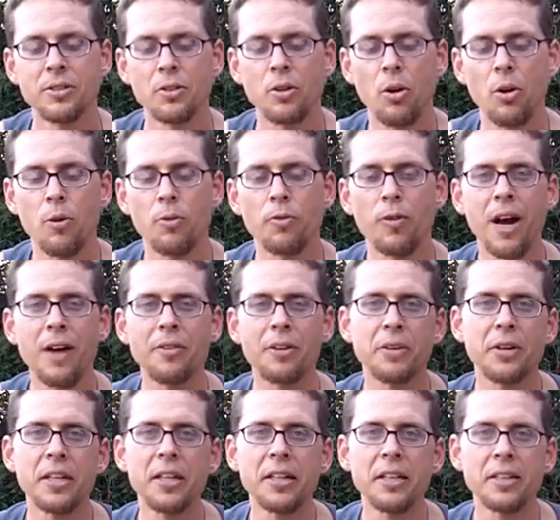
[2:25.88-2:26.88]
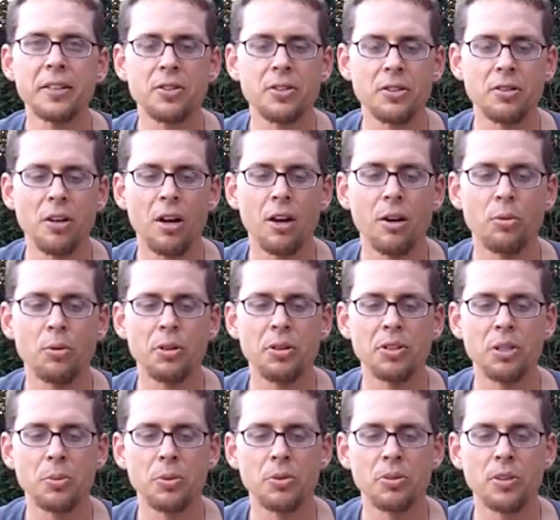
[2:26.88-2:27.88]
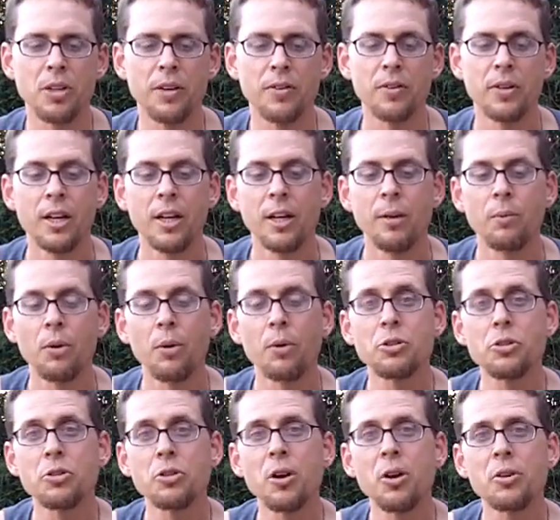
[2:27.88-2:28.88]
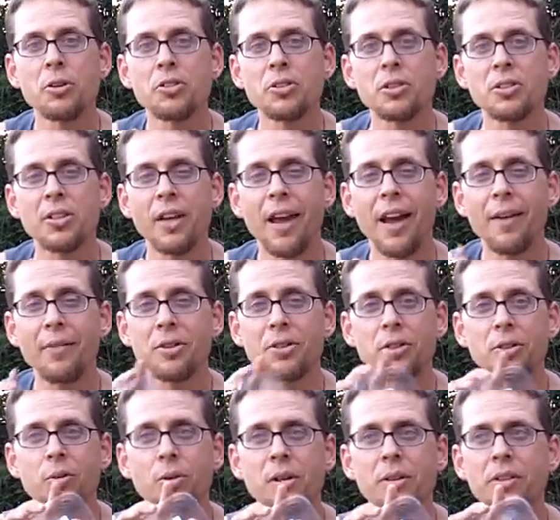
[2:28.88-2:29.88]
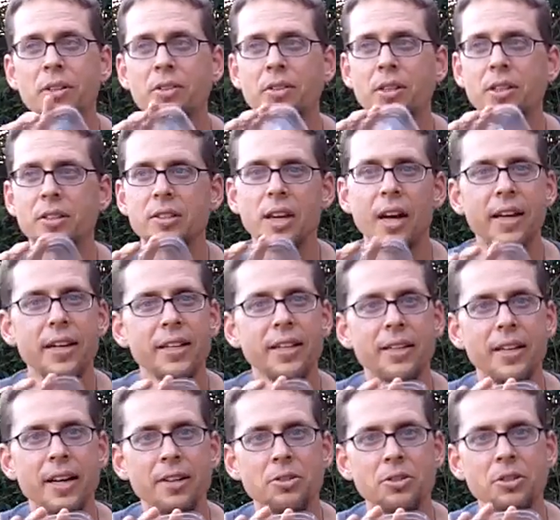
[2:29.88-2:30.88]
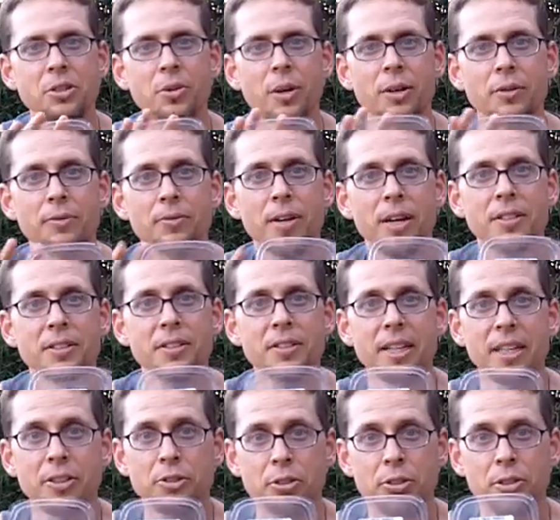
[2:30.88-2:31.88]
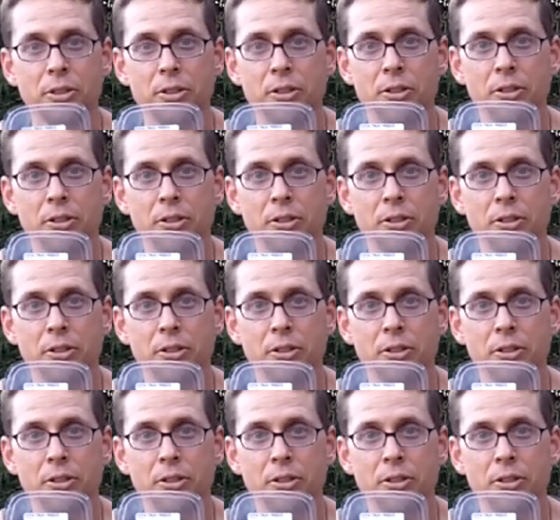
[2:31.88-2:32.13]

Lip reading: So 5 ingredients, really simple stuff. But what you notice is every single one of these things I can actually go out and find in nature.